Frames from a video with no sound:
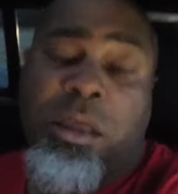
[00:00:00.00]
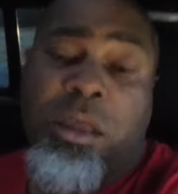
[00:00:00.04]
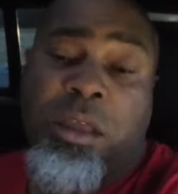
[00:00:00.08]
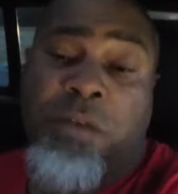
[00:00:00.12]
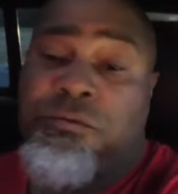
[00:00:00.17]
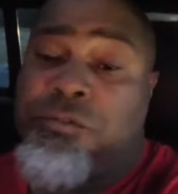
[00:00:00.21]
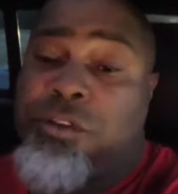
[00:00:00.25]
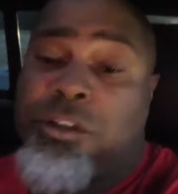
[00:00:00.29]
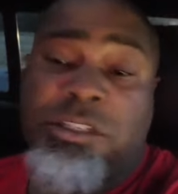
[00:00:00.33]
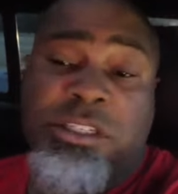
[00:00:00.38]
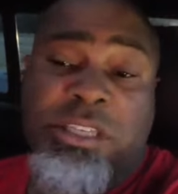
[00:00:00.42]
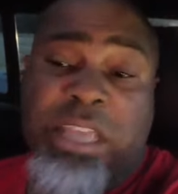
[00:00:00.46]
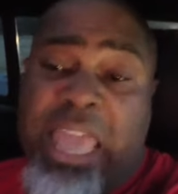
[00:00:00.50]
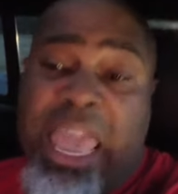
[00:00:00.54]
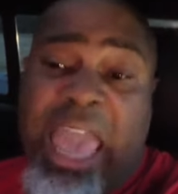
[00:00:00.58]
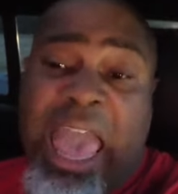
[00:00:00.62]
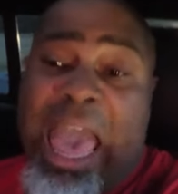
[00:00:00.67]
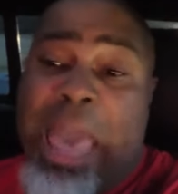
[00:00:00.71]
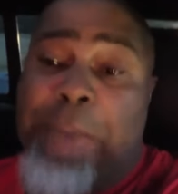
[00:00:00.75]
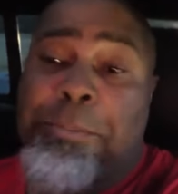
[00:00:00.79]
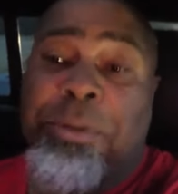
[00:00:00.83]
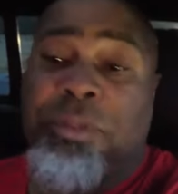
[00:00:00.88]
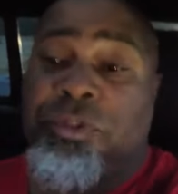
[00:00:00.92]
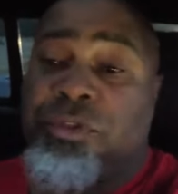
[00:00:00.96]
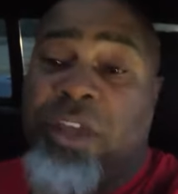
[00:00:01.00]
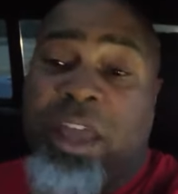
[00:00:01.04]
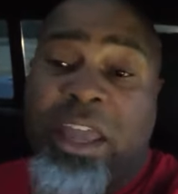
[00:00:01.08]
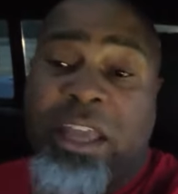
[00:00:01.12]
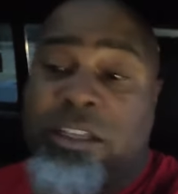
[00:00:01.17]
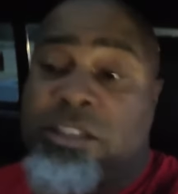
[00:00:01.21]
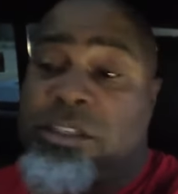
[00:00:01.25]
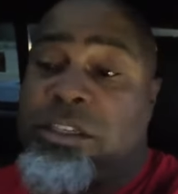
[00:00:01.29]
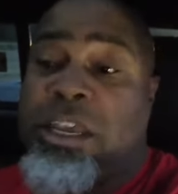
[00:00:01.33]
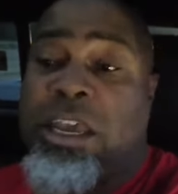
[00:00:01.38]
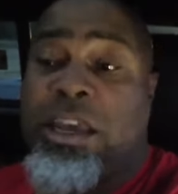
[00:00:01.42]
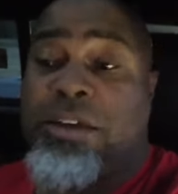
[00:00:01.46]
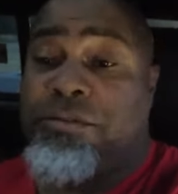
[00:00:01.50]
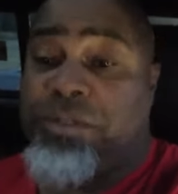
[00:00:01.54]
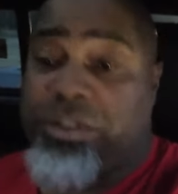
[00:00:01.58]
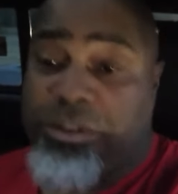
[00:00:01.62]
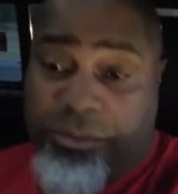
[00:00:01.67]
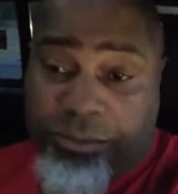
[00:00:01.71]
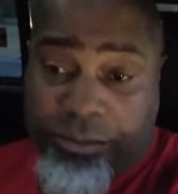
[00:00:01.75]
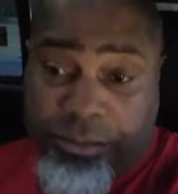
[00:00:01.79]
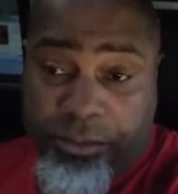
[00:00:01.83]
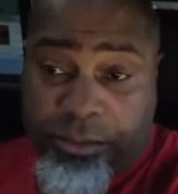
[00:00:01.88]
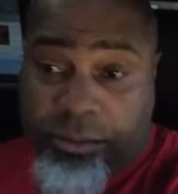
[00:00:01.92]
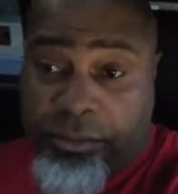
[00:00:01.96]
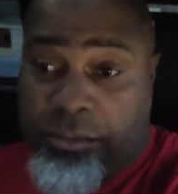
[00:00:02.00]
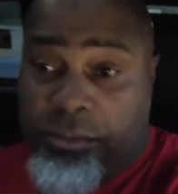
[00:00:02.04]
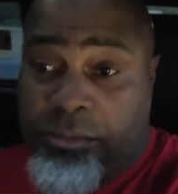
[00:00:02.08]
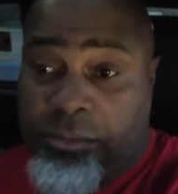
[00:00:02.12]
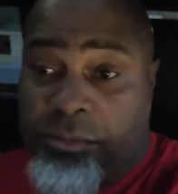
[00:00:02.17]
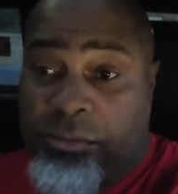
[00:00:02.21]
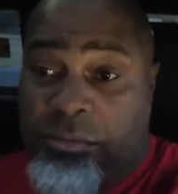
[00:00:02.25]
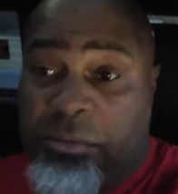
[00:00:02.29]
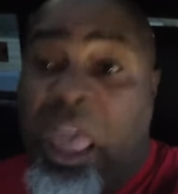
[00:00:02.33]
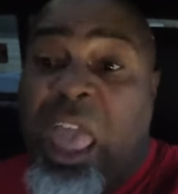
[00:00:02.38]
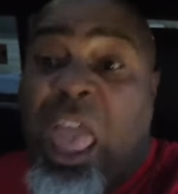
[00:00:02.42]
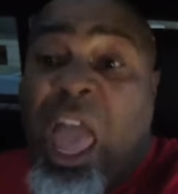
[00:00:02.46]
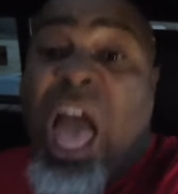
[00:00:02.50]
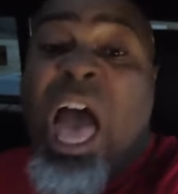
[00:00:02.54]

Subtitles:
If you say Happy Thanksgiving,